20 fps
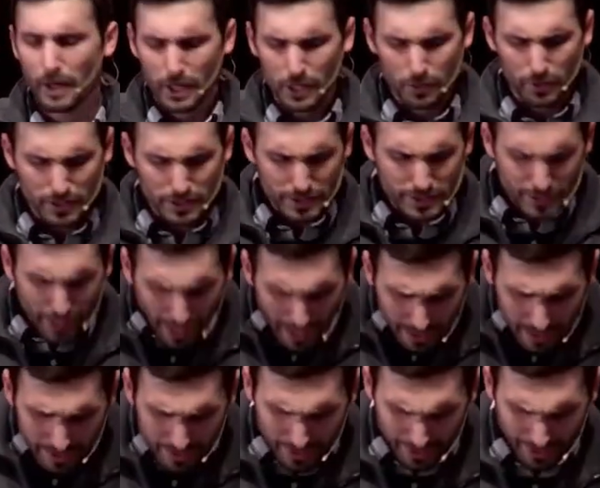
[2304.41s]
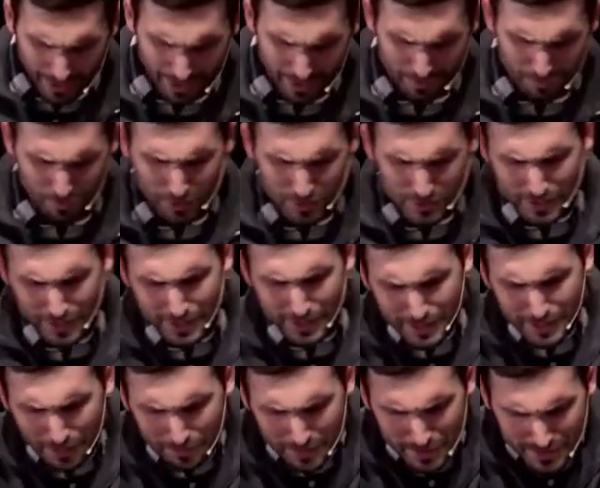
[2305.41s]
You're exactly the kind of person
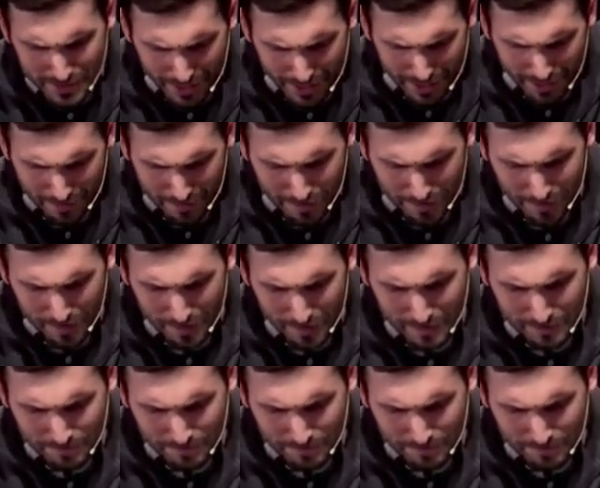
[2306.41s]
he's come to save.